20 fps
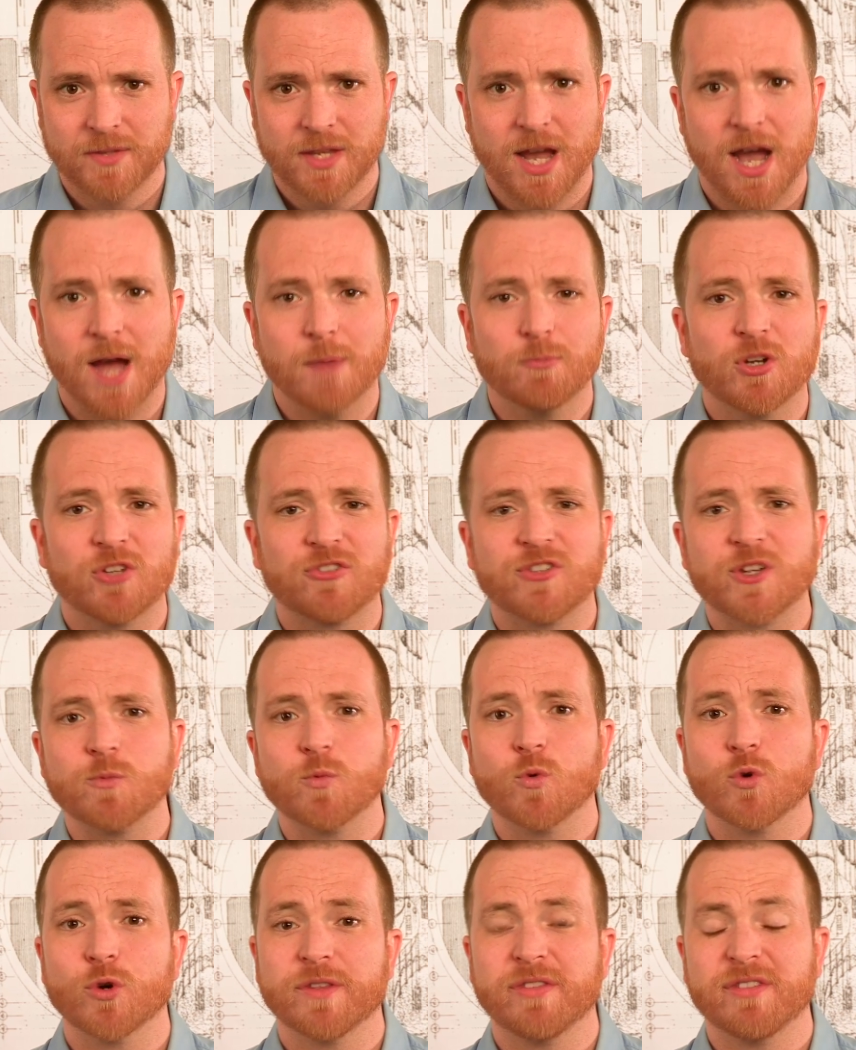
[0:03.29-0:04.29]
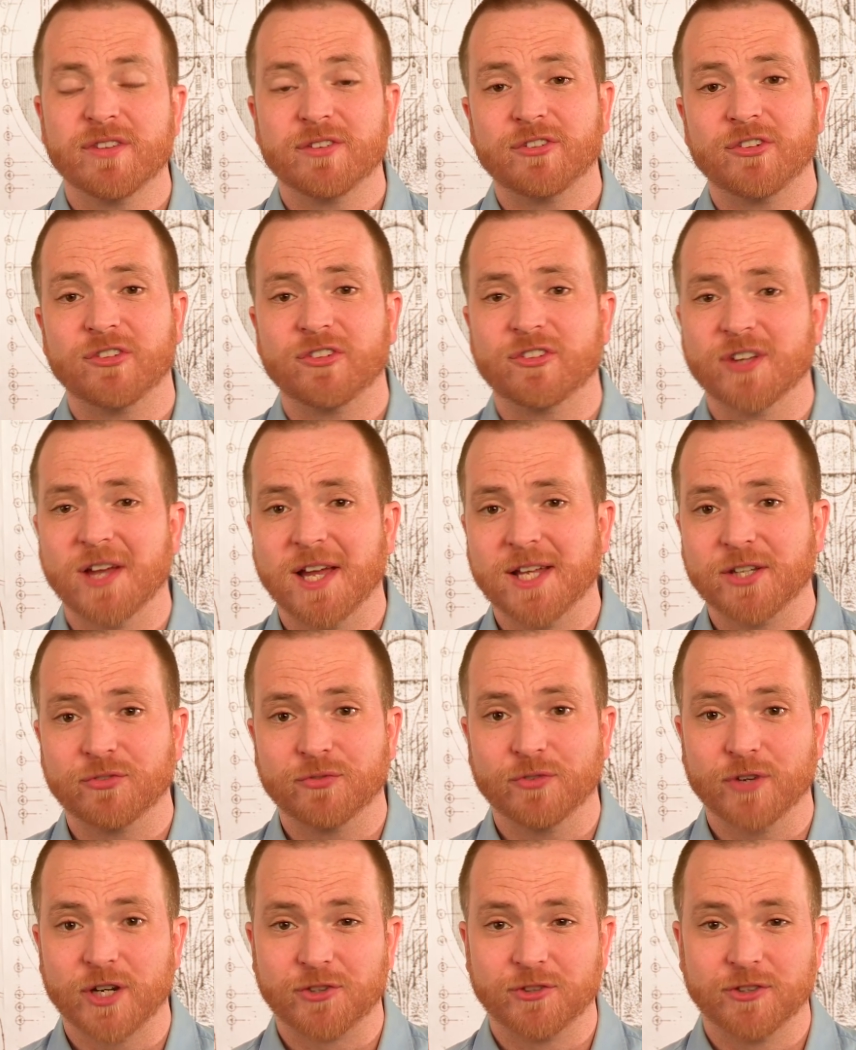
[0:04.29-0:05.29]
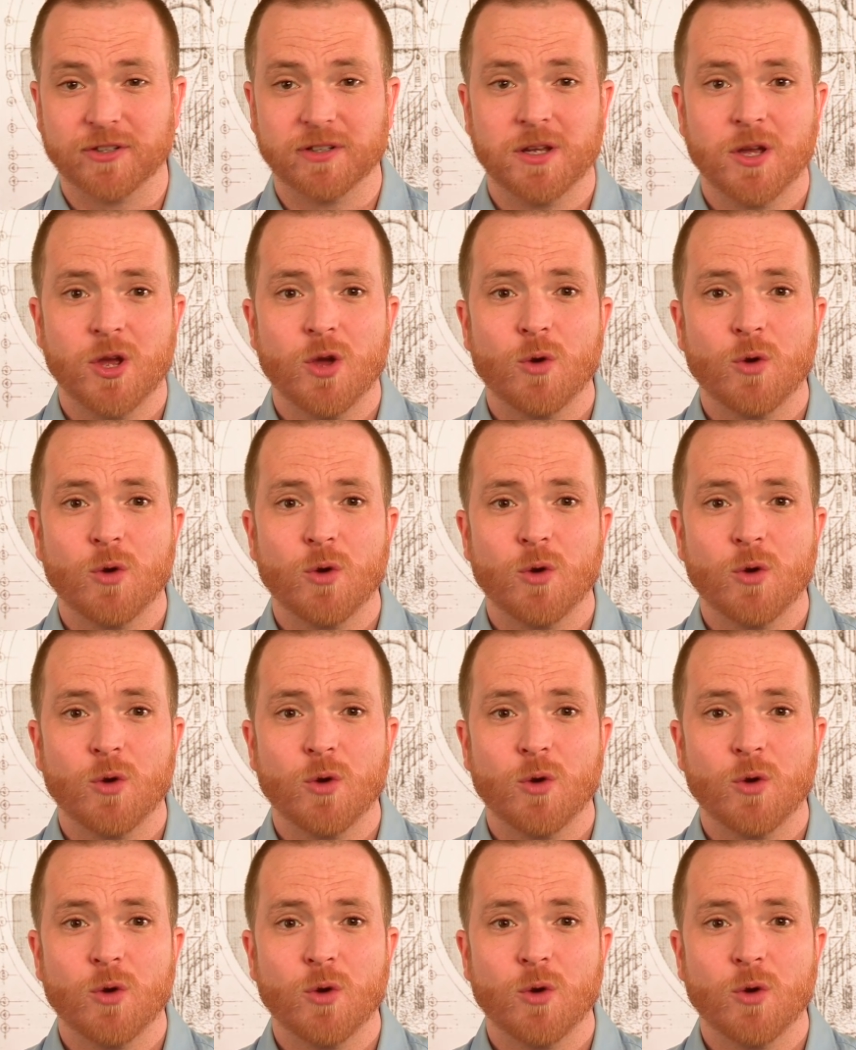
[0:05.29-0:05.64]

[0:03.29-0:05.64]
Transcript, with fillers: I'm Rusty Ward and this is Science Friction,